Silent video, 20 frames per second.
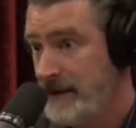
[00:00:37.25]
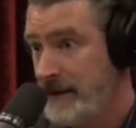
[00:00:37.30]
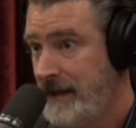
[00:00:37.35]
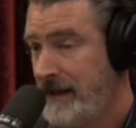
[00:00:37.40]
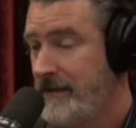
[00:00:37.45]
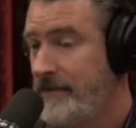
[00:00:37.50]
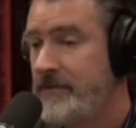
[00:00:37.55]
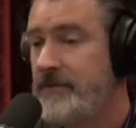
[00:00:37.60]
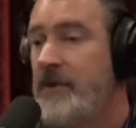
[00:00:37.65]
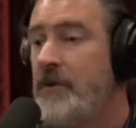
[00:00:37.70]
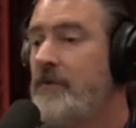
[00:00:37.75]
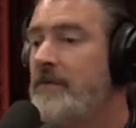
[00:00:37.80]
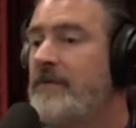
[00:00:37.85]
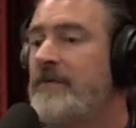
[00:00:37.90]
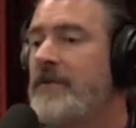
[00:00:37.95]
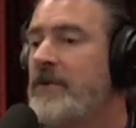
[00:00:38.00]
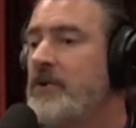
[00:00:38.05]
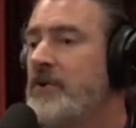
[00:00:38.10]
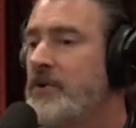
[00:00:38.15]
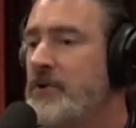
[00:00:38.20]
And there's no
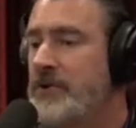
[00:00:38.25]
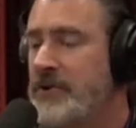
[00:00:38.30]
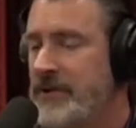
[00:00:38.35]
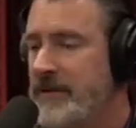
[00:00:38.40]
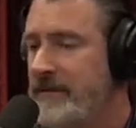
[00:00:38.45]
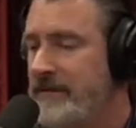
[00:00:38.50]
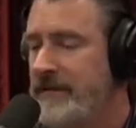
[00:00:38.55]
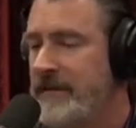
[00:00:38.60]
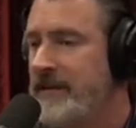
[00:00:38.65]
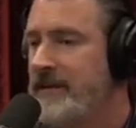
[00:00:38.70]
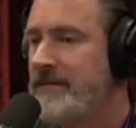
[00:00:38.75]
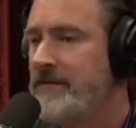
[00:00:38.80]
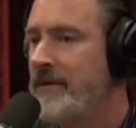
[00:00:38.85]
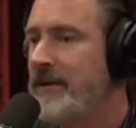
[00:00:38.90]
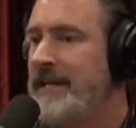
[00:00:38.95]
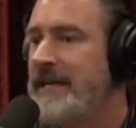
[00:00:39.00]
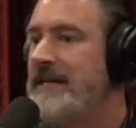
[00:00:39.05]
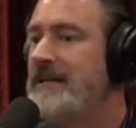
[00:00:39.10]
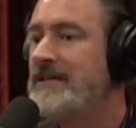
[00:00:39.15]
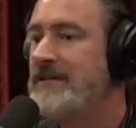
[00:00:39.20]
version of this where
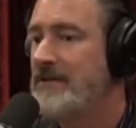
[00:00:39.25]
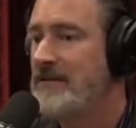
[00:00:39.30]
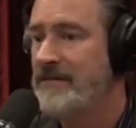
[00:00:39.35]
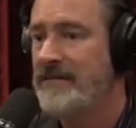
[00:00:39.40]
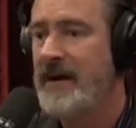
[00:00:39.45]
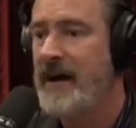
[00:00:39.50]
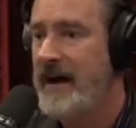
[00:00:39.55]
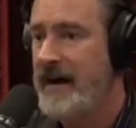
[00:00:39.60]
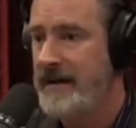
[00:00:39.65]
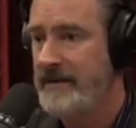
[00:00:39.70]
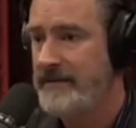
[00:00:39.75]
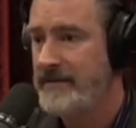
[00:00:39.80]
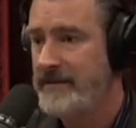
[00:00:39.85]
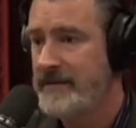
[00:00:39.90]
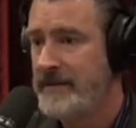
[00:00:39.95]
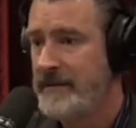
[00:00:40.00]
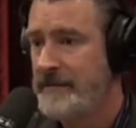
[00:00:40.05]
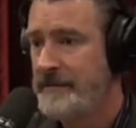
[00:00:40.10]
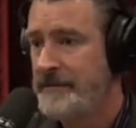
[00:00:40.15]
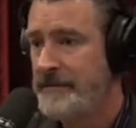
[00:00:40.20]
he
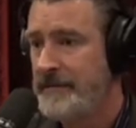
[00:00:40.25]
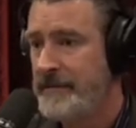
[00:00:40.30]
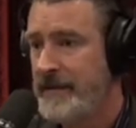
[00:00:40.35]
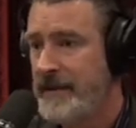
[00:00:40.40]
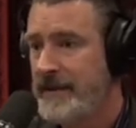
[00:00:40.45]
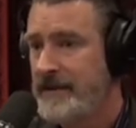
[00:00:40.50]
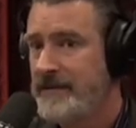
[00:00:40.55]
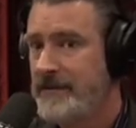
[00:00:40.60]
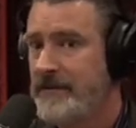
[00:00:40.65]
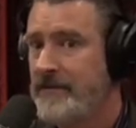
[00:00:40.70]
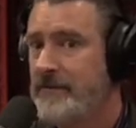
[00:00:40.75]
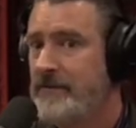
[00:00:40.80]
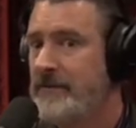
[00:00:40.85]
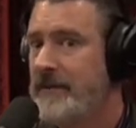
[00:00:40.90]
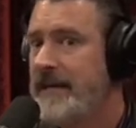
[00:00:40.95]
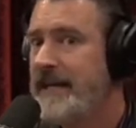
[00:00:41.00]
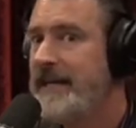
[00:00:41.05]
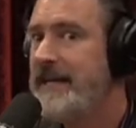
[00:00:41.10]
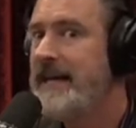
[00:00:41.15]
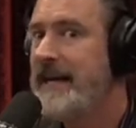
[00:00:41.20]
survives. So
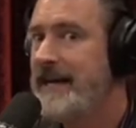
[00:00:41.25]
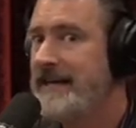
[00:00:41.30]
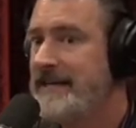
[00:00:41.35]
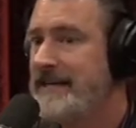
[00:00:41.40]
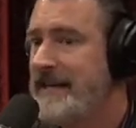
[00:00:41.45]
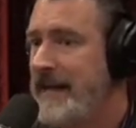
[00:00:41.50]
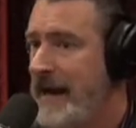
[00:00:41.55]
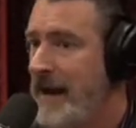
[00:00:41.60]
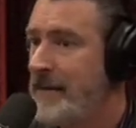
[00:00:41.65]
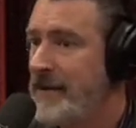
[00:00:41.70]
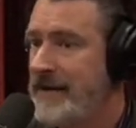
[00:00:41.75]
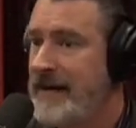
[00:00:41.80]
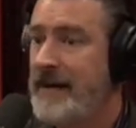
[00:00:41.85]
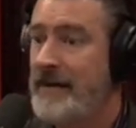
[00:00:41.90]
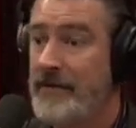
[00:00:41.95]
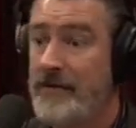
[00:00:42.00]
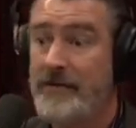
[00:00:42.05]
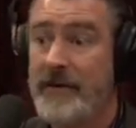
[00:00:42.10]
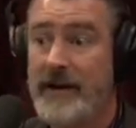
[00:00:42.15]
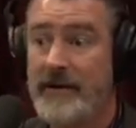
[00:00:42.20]
he has tamped
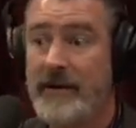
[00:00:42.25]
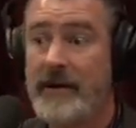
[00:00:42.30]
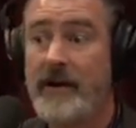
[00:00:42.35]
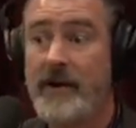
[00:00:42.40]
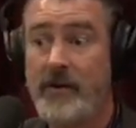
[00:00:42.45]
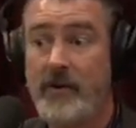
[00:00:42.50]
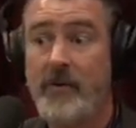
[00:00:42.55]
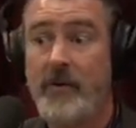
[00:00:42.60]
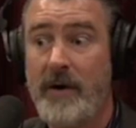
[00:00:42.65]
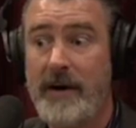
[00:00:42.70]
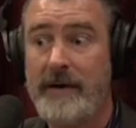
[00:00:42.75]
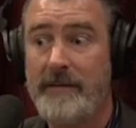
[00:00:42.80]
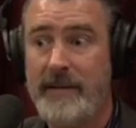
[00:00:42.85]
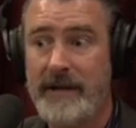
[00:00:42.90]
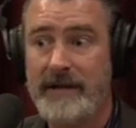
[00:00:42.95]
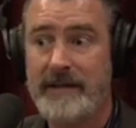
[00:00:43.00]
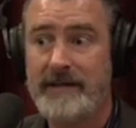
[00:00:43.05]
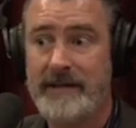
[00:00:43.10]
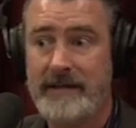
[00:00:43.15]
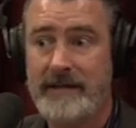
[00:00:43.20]
down the rhetoric quite a
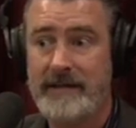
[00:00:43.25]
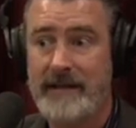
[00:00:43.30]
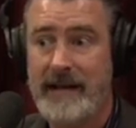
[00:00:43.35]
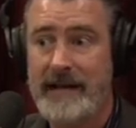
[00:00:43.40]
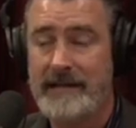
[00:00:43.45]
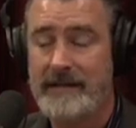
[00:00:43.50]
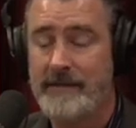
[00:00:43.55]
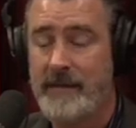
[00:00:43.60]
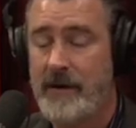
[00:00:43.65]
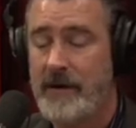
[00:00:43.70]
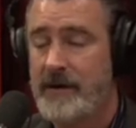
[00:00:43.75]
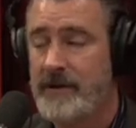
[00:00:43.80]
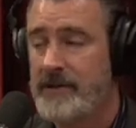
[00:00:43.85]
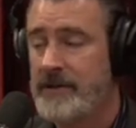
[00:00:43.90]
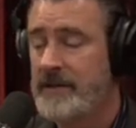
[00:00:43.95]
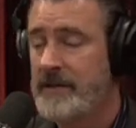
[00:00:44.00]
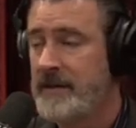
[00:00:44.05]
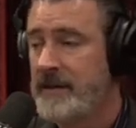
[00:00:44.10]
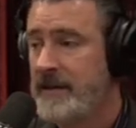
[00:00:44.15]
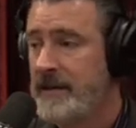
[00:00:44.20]
bit since last March.